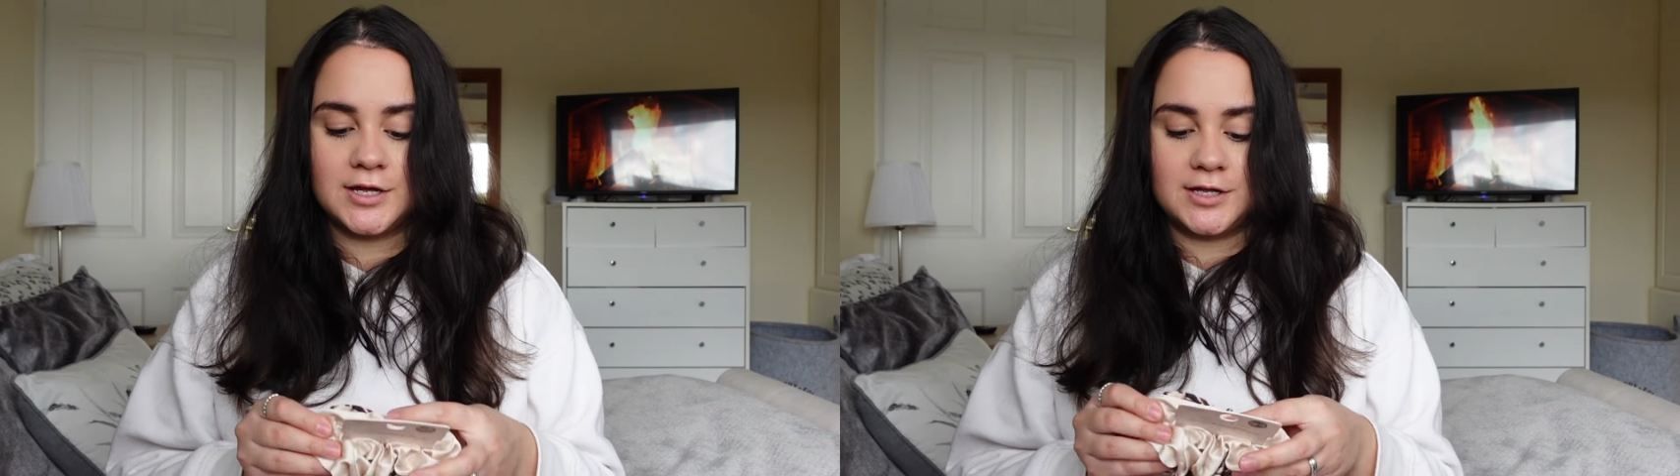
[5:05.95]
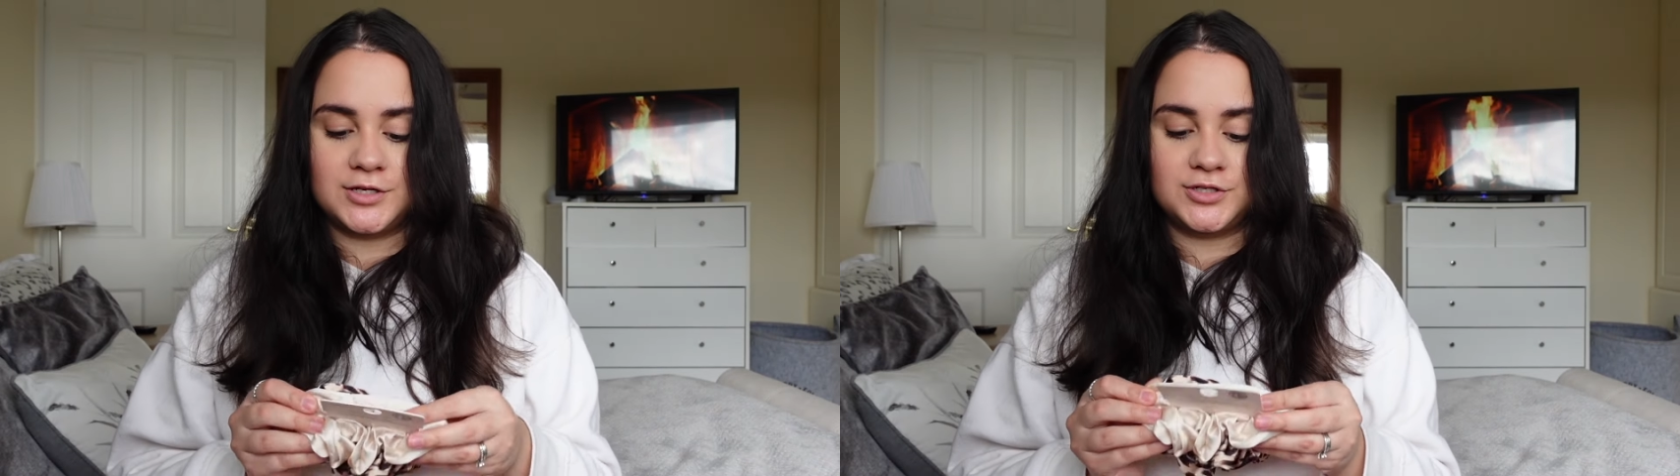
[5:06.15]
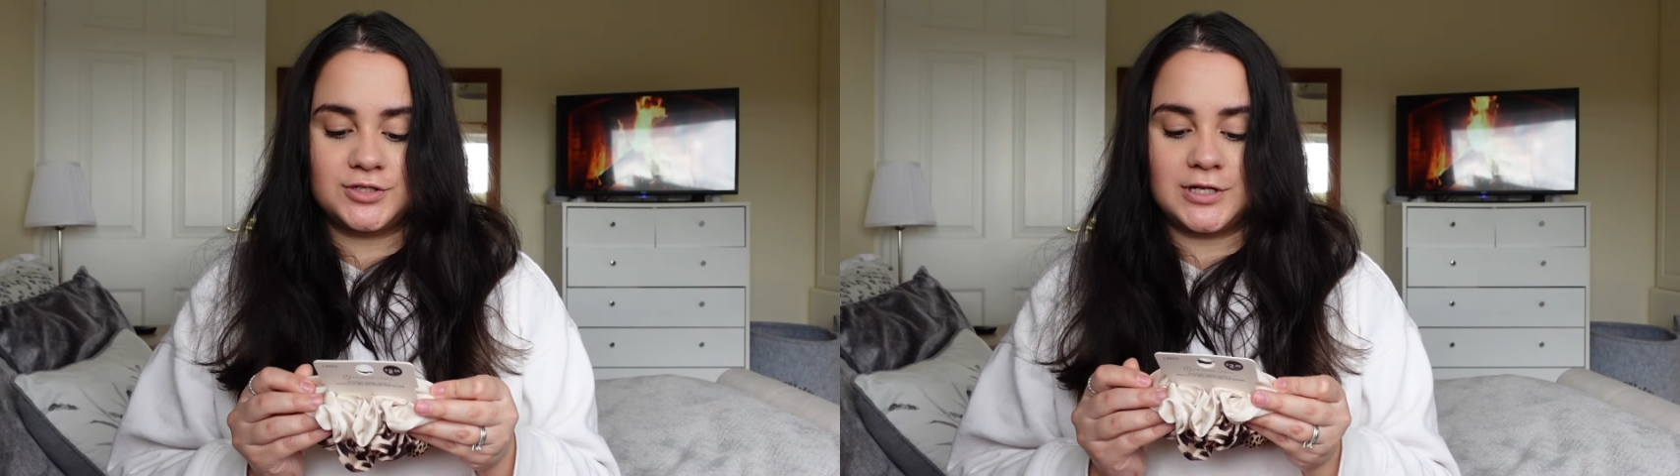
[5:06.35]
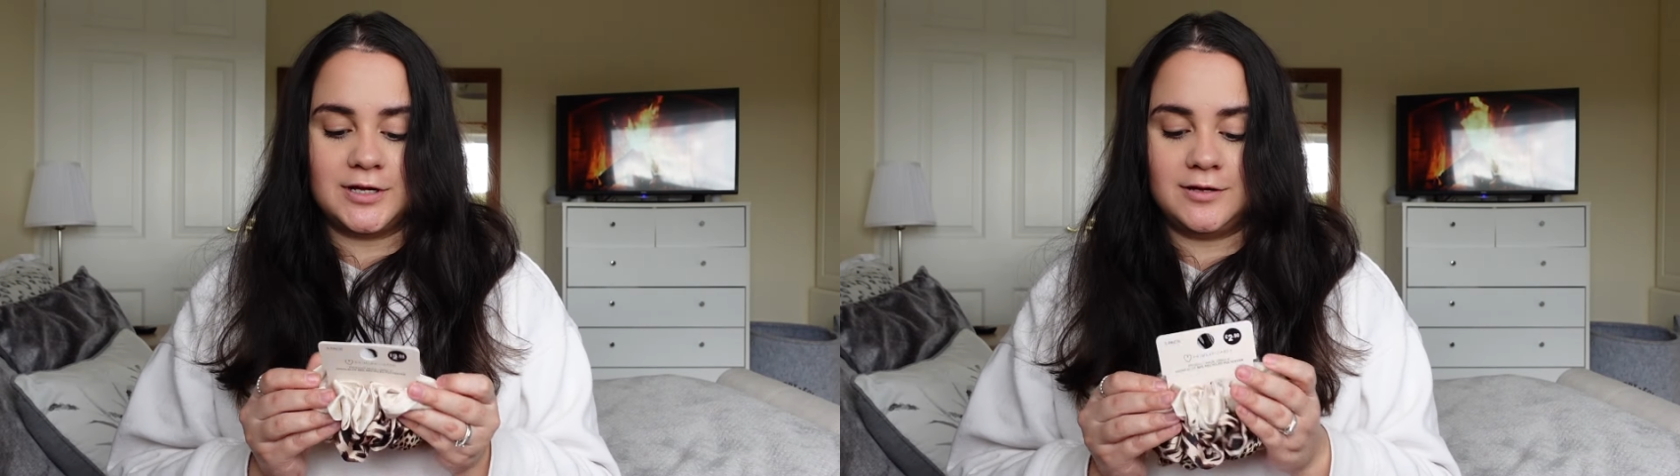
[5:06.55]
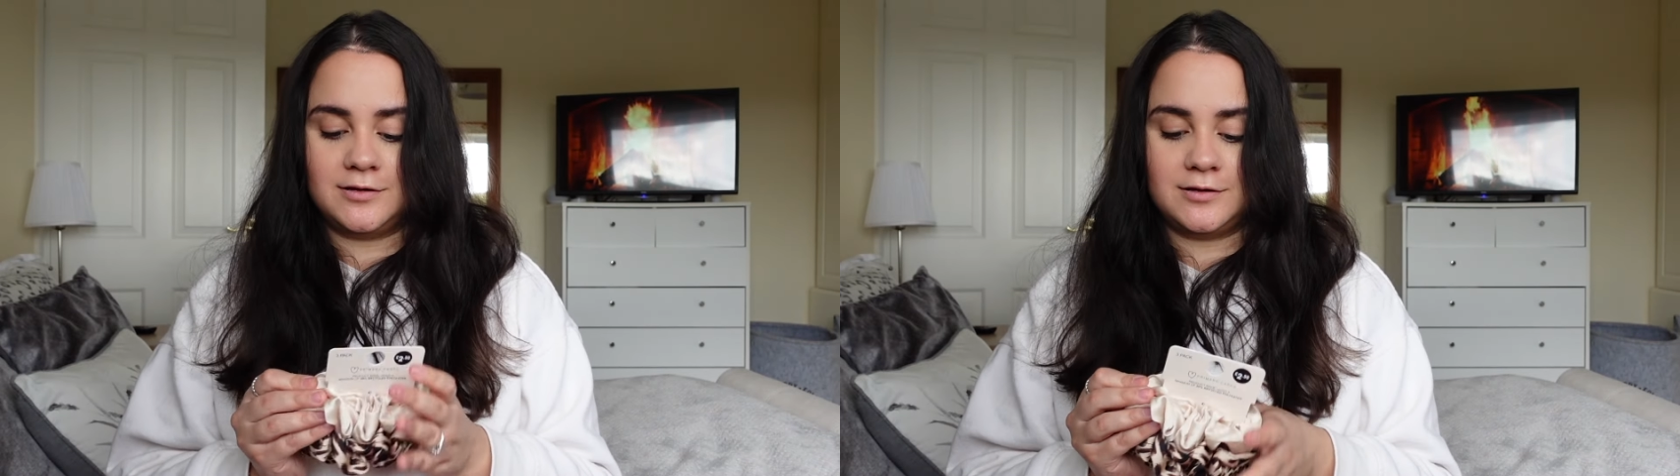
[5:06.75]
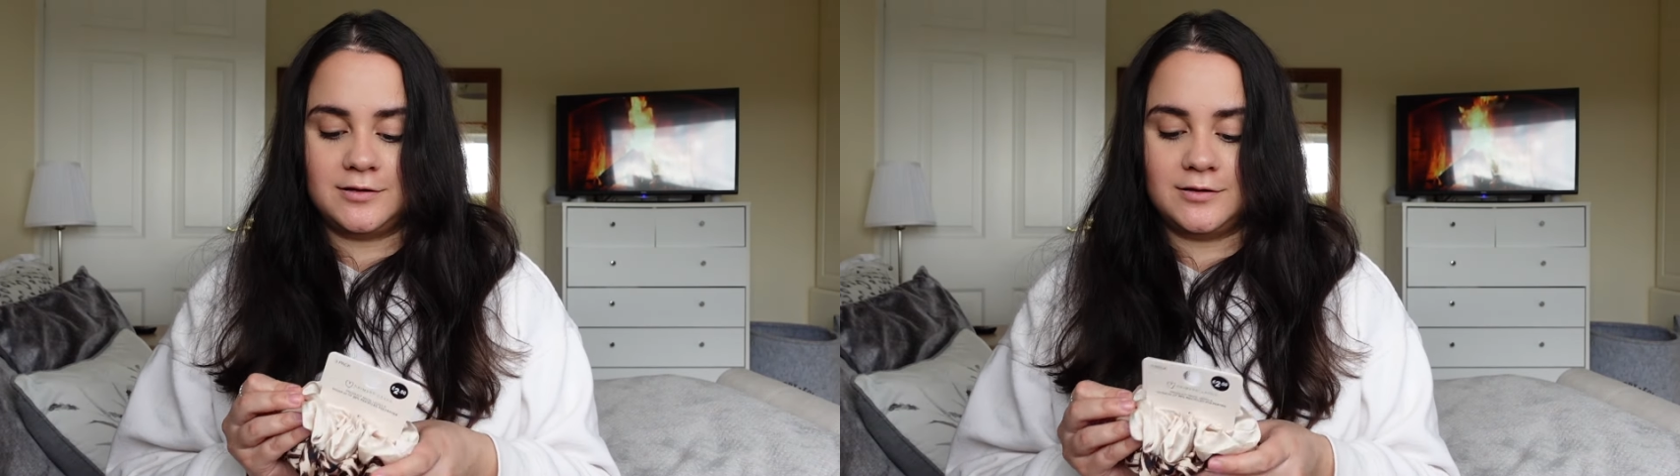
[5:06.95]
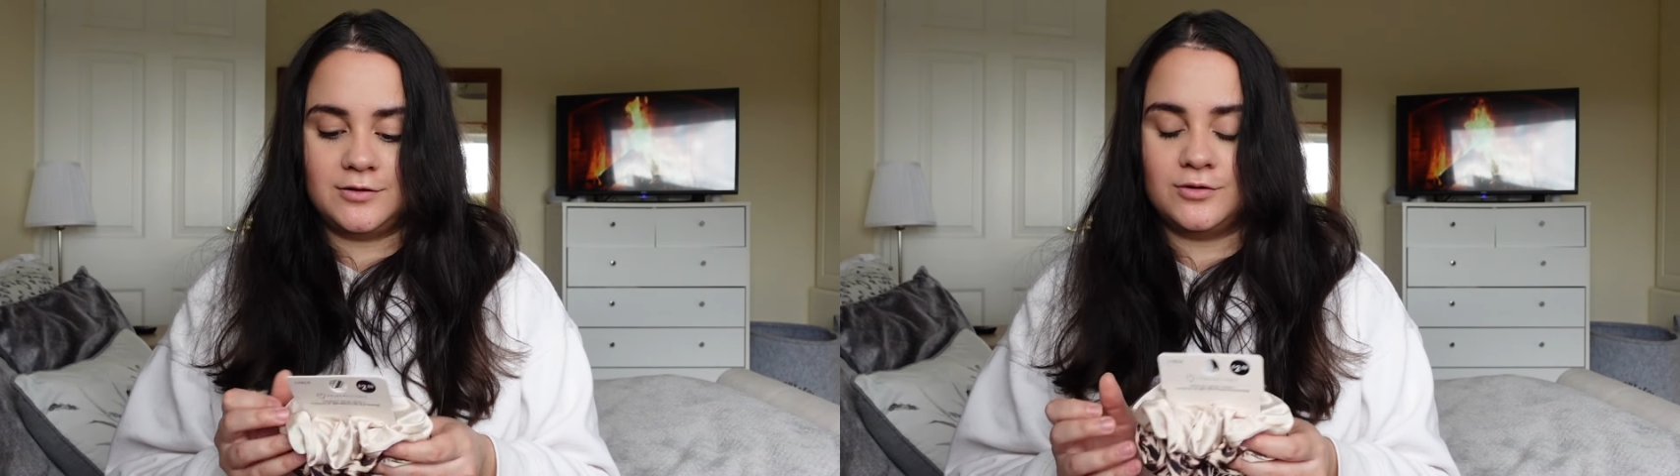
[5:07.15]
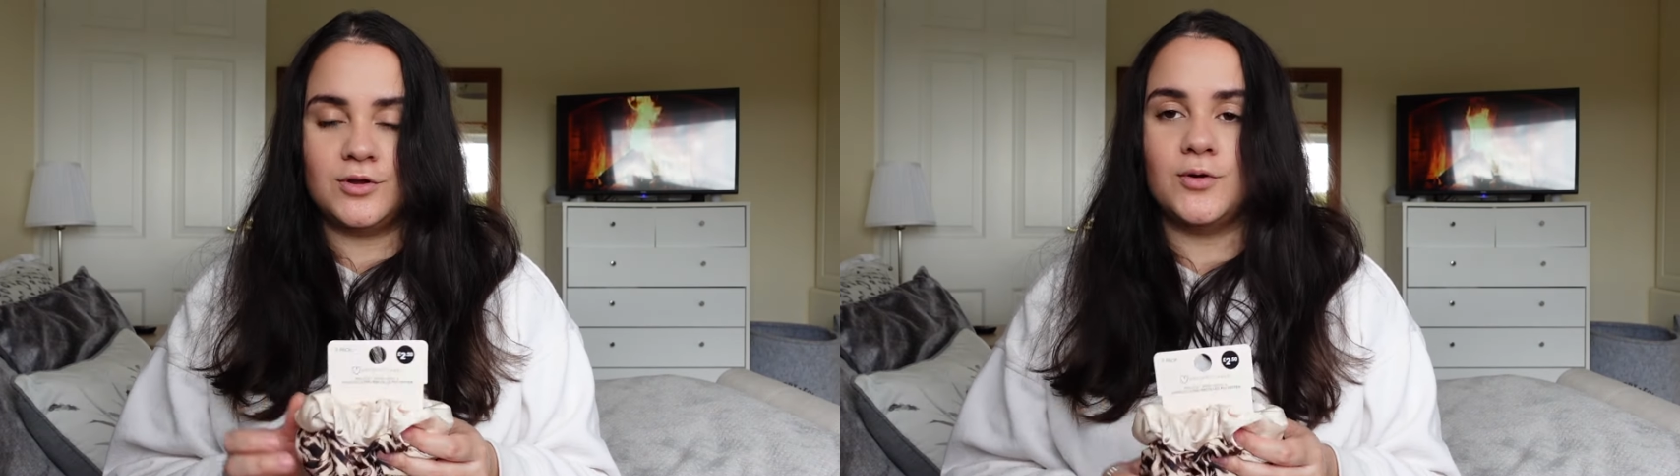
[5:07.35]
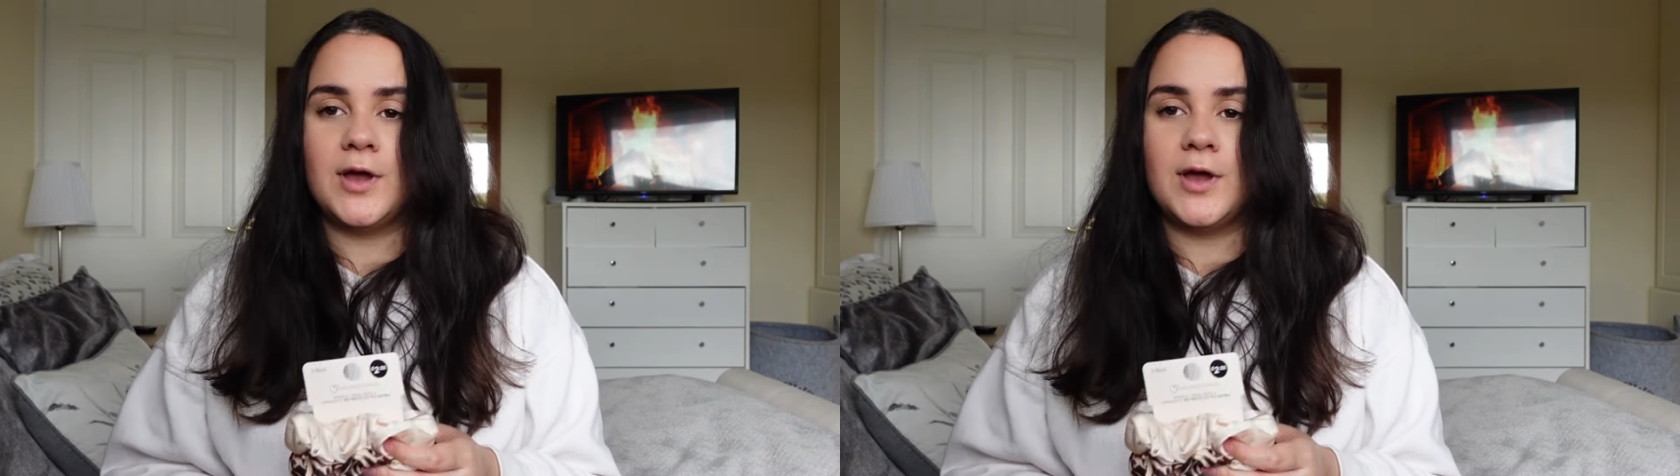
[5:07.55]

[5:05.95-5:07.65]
there's just like no